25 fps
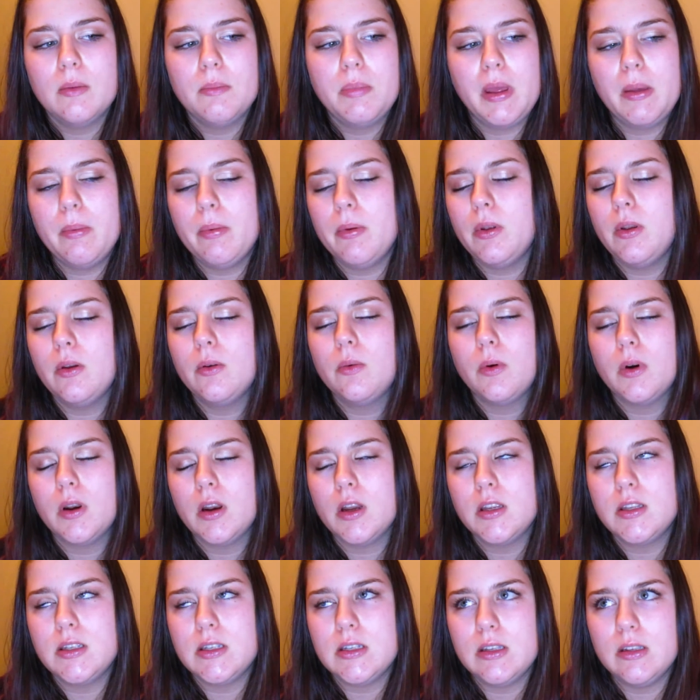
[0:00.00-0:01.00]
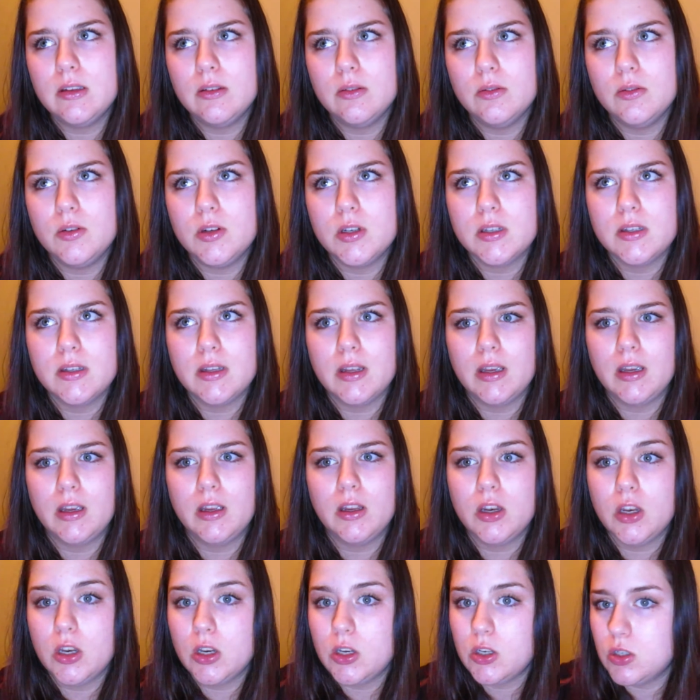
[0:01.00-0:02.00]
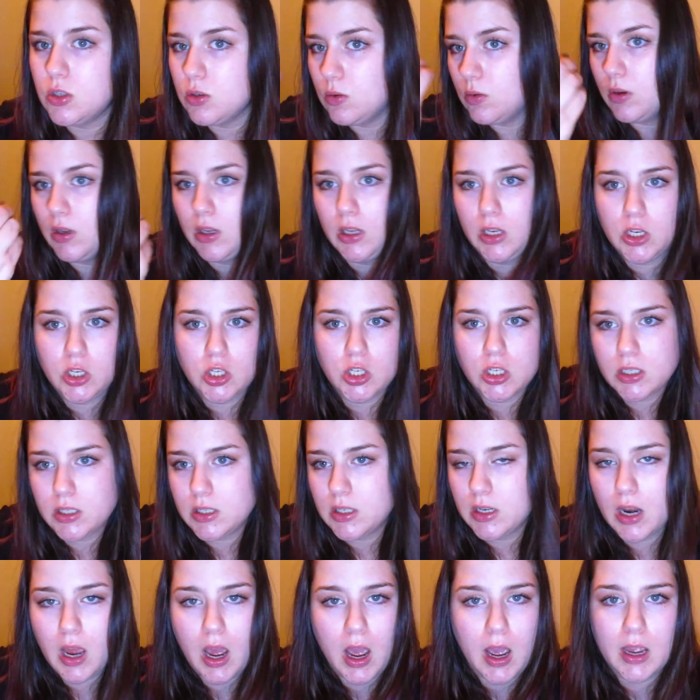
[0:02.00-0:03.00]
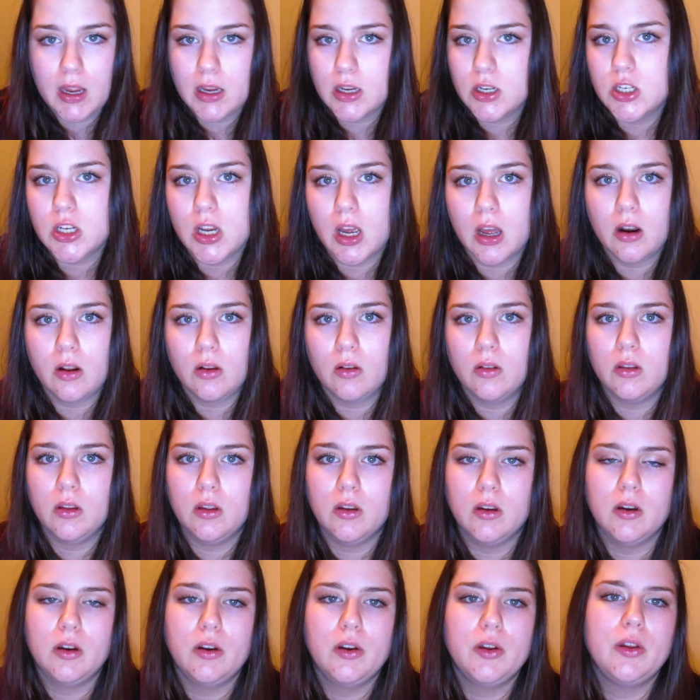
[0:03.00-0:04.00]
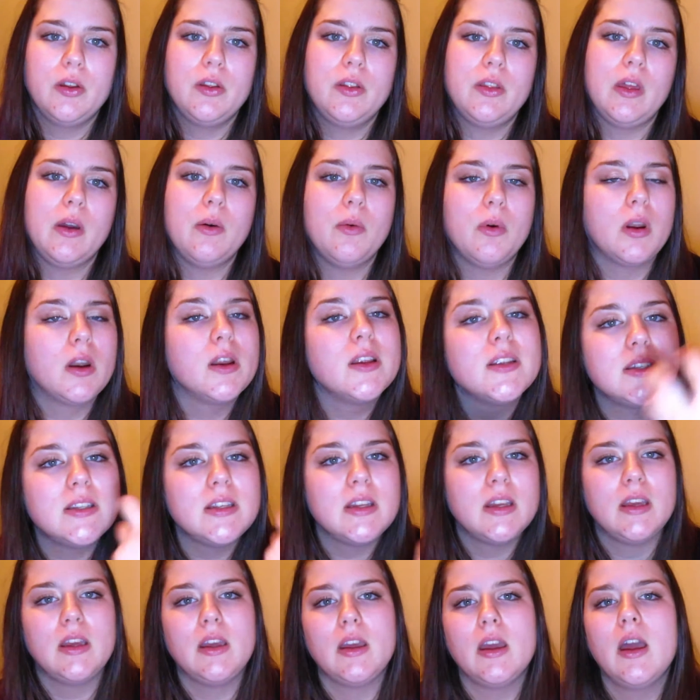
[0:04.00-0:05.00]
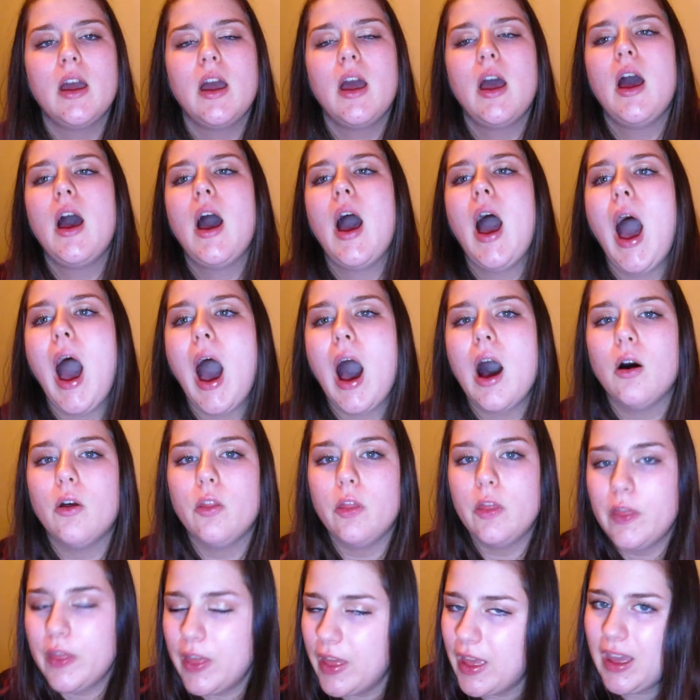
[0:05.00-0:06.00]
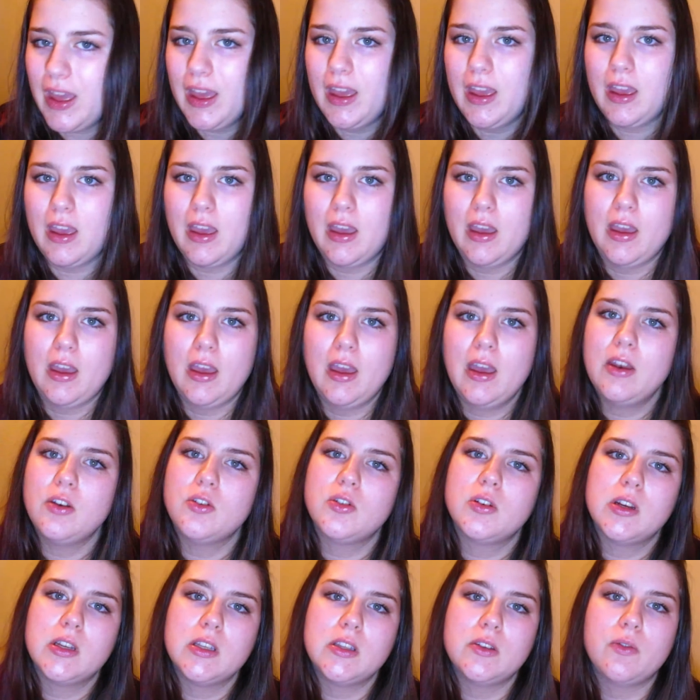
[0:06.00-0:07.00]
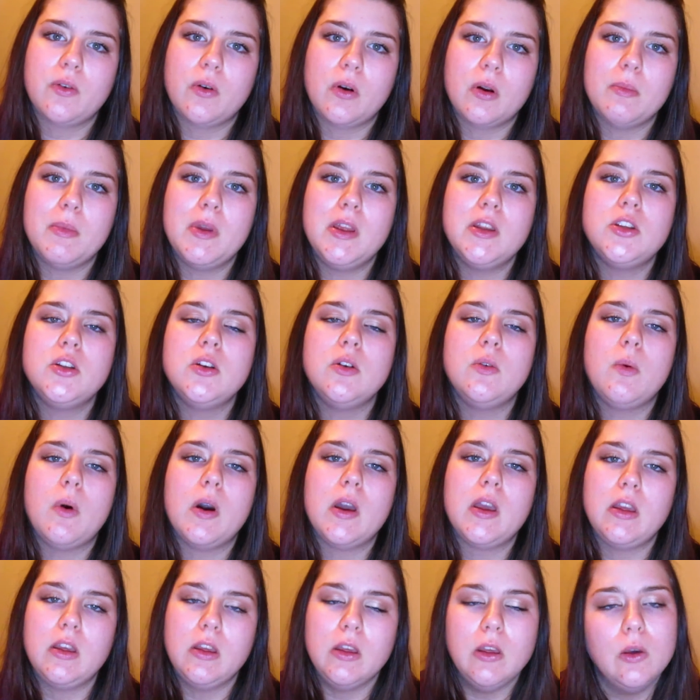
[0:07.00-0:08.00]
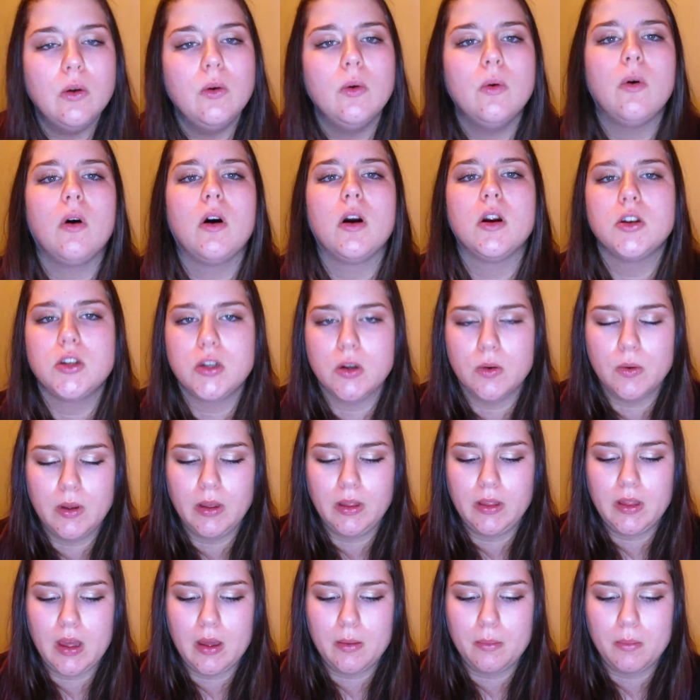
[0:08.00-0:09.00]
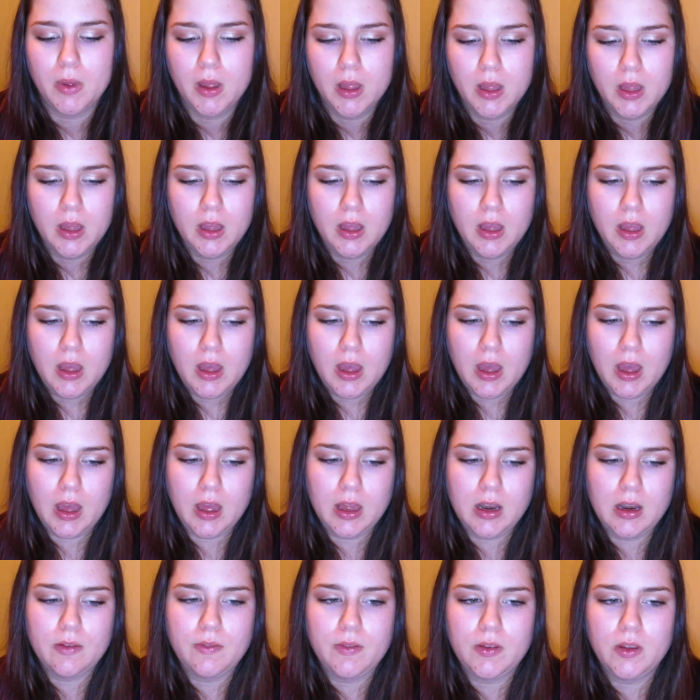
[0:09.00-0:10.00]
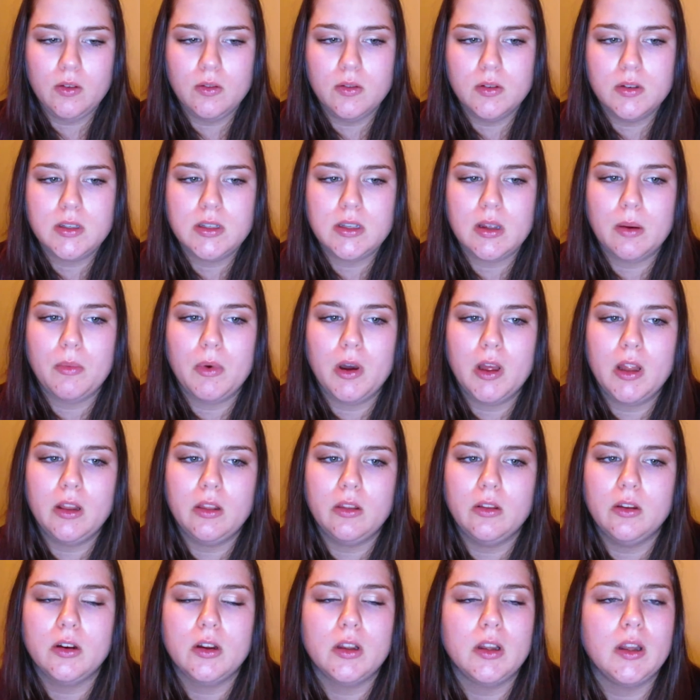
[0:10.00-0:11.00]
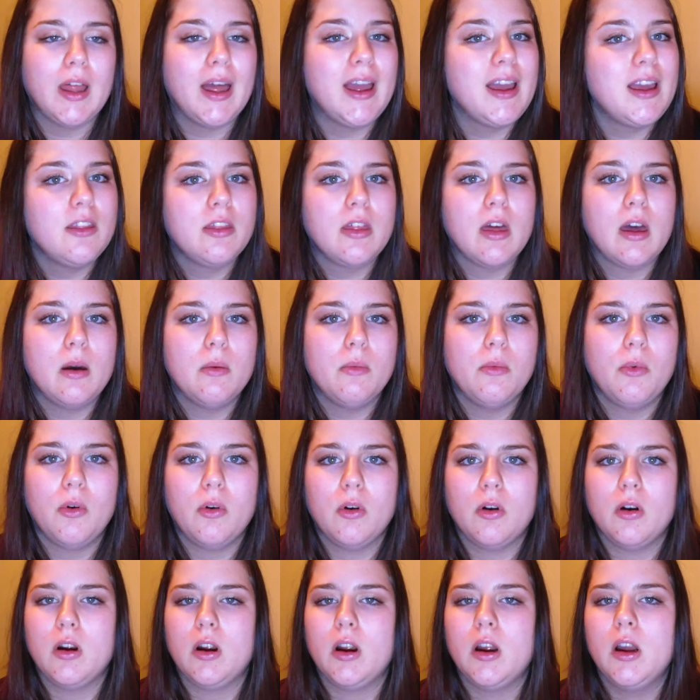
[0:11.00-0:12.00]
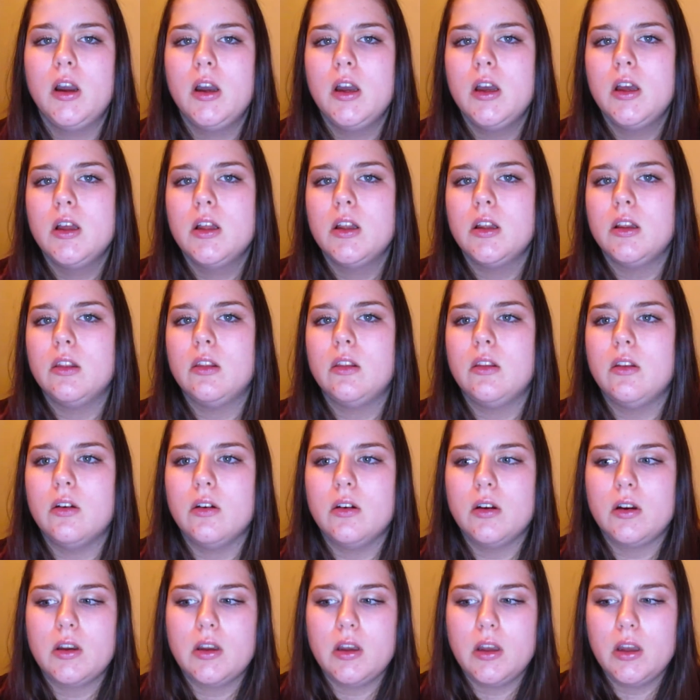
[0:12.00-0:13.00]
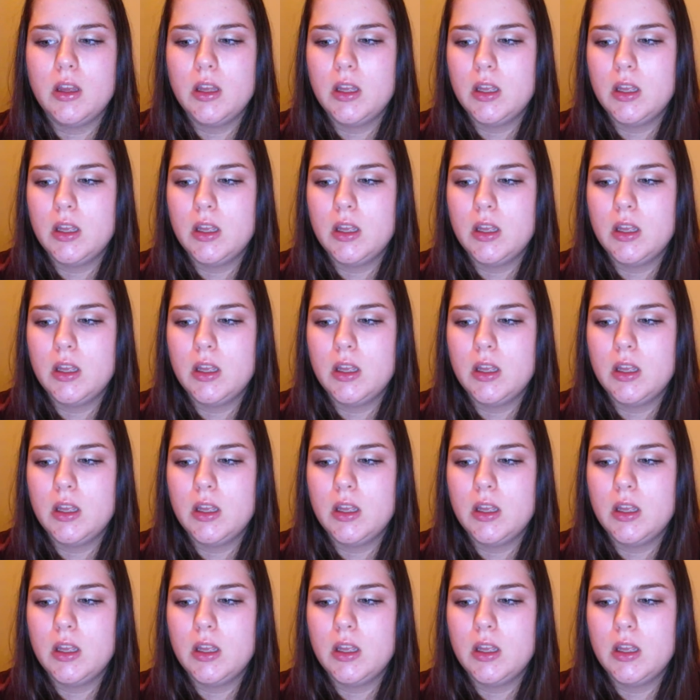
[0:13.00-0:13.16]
people don't want to see you just like doing just an eyeshadow look. They want to see how they can transform into what you are showing them. And if you somewhat look like them or look